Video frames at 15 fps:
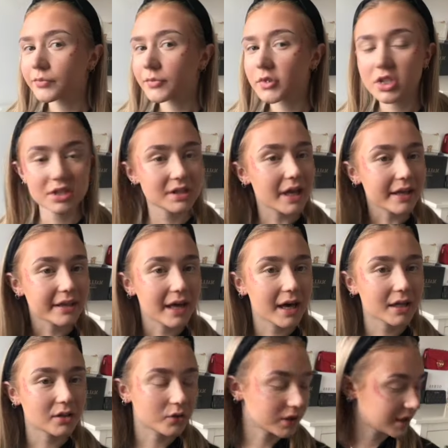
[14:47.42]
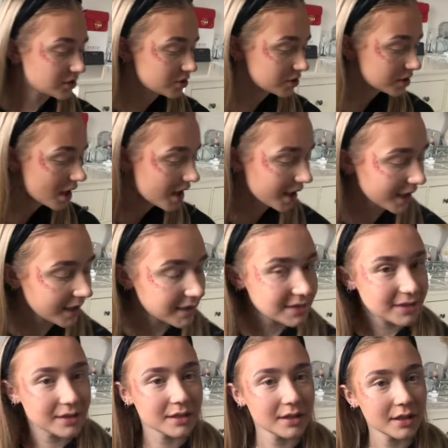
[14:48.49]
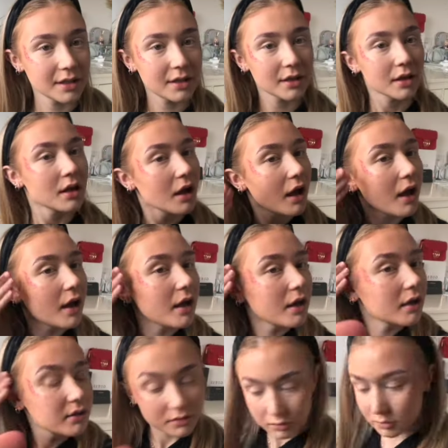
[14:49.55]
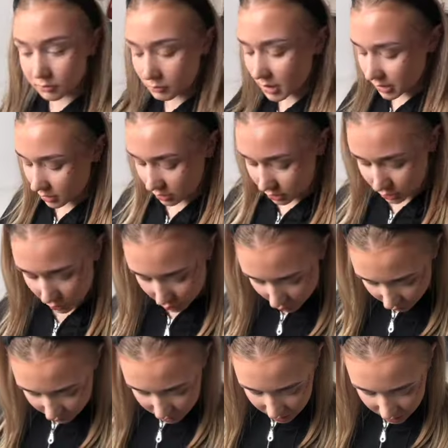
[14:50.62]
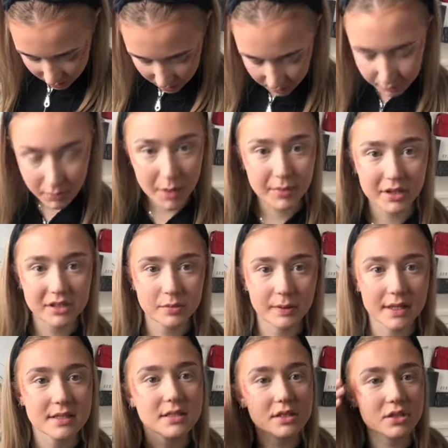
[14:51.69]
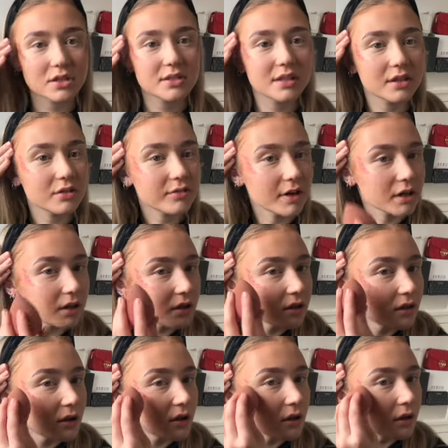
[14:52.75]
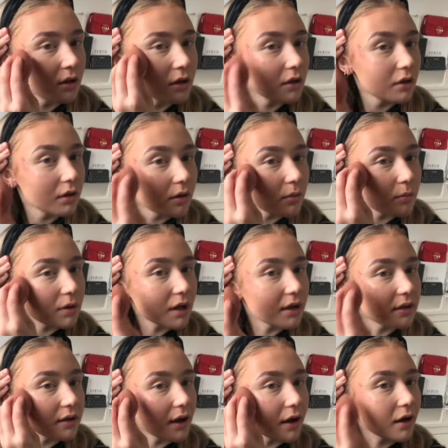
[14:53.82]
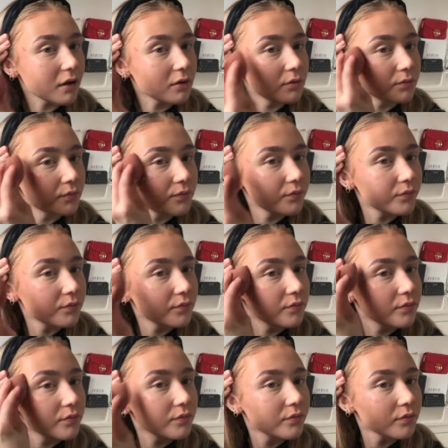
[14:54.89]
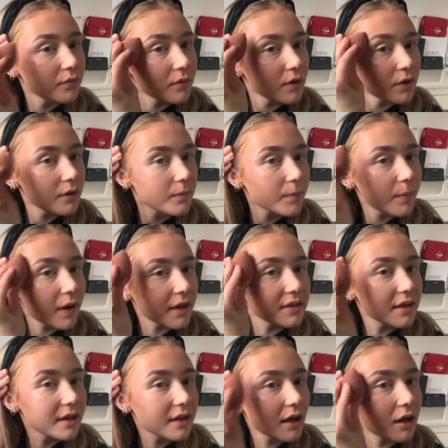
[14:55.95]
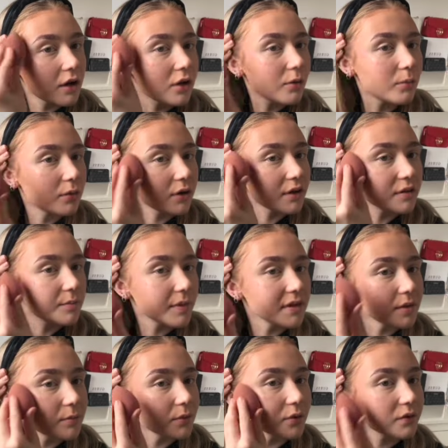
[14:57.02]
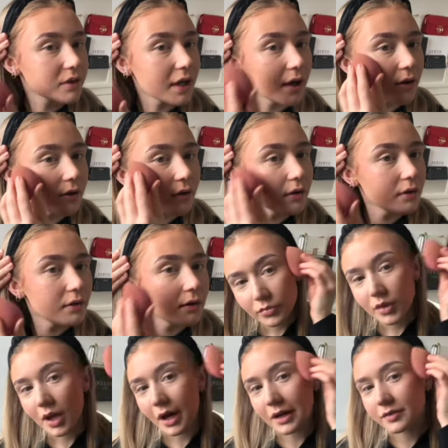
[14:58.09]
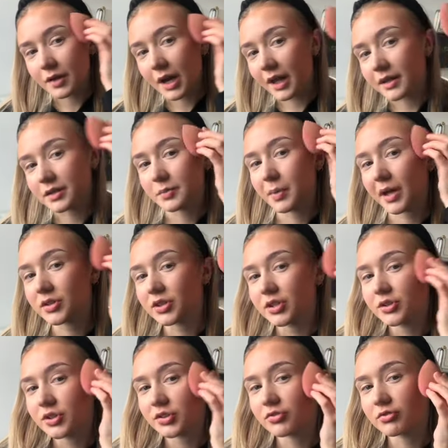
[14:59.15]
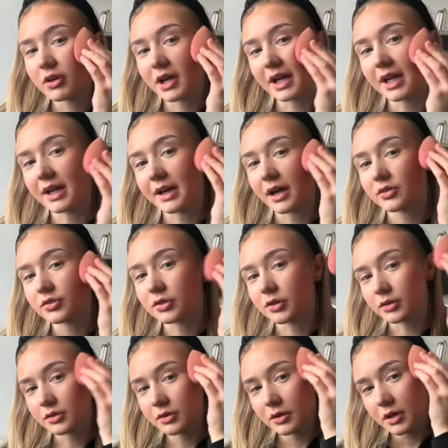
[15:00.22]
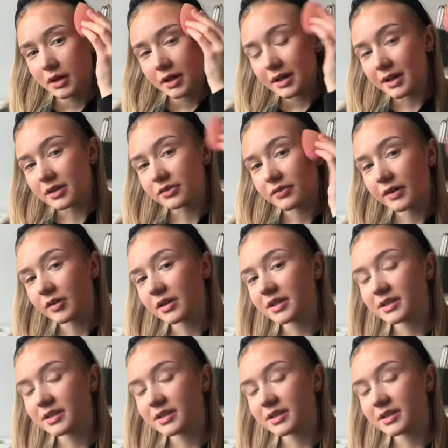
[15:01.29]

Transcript: Just like that on each side. And oh my god, my beauty blender just did a runner. Blend it out. But I take it a lot more into my temples now. I feel like this blush is just really natural. It's very